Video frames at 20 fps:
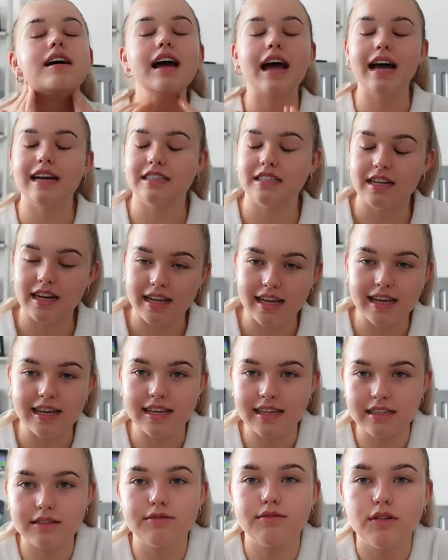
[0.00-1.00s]
Actually, it
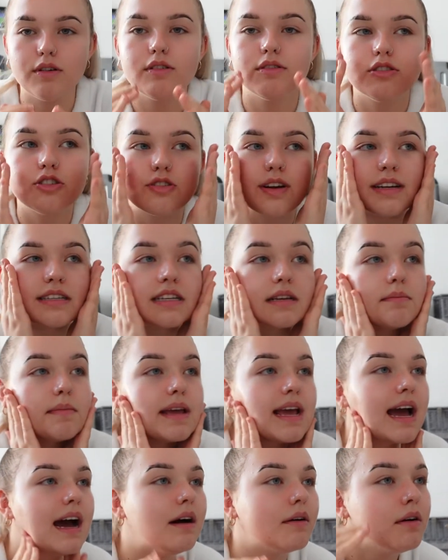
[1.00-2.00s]
is stressing
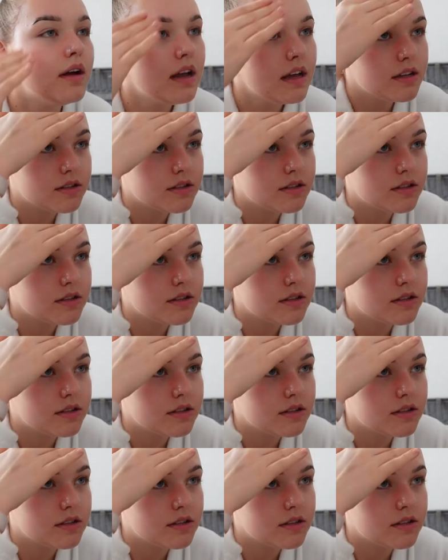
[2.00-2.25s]
me out.